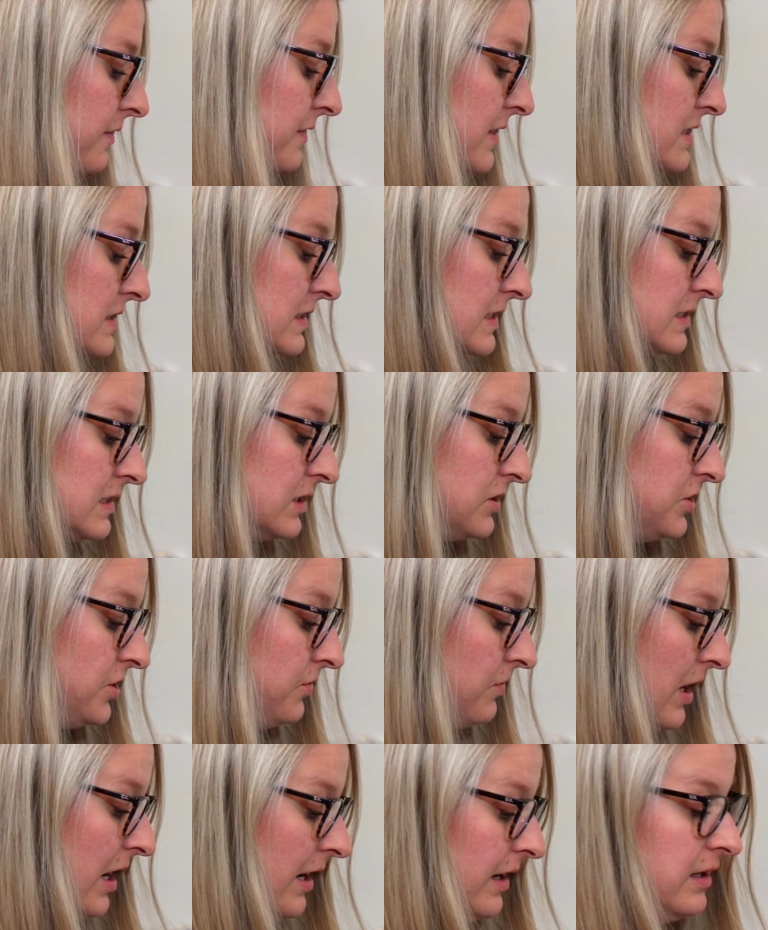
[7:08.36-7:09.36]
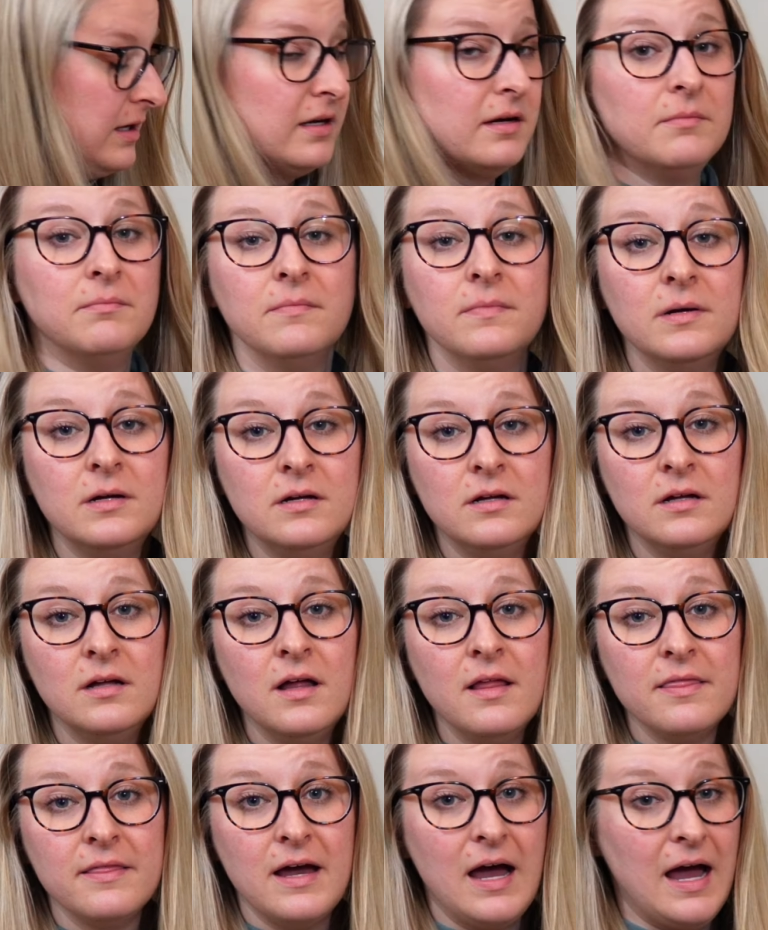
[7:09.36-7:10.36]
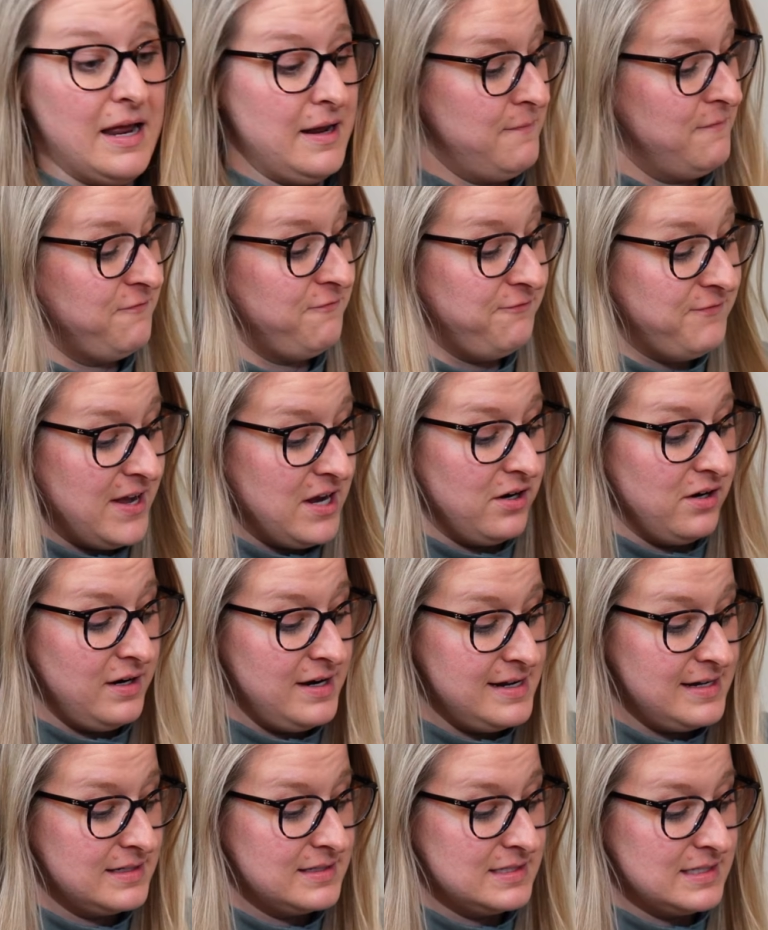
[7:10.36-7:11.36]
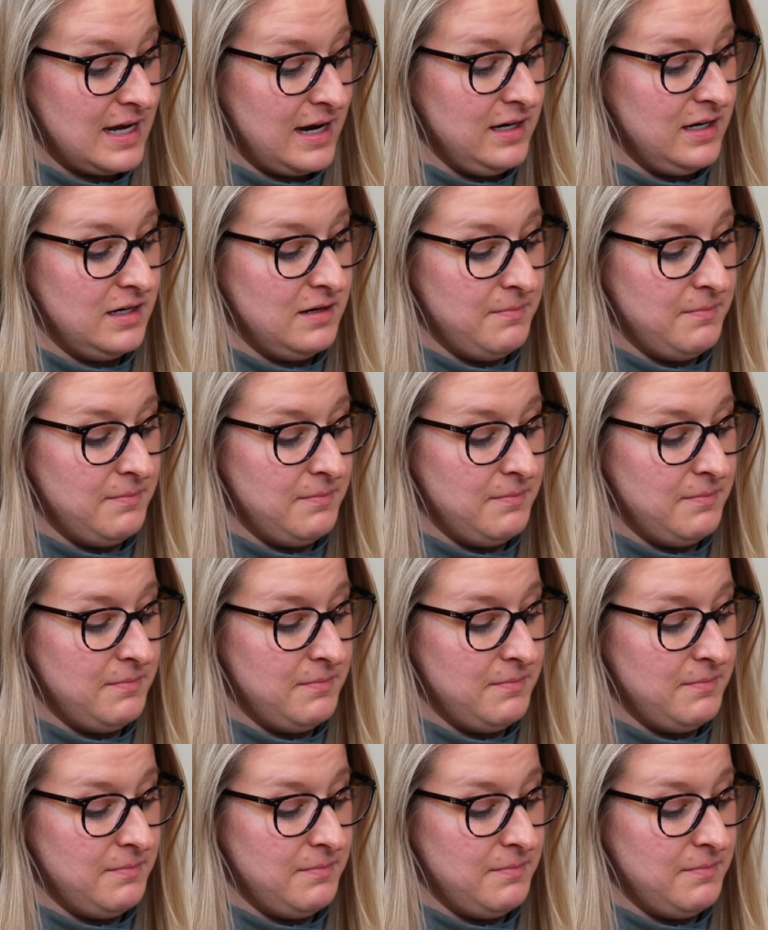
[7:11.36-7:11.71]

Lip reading: This is a new item that I am very excited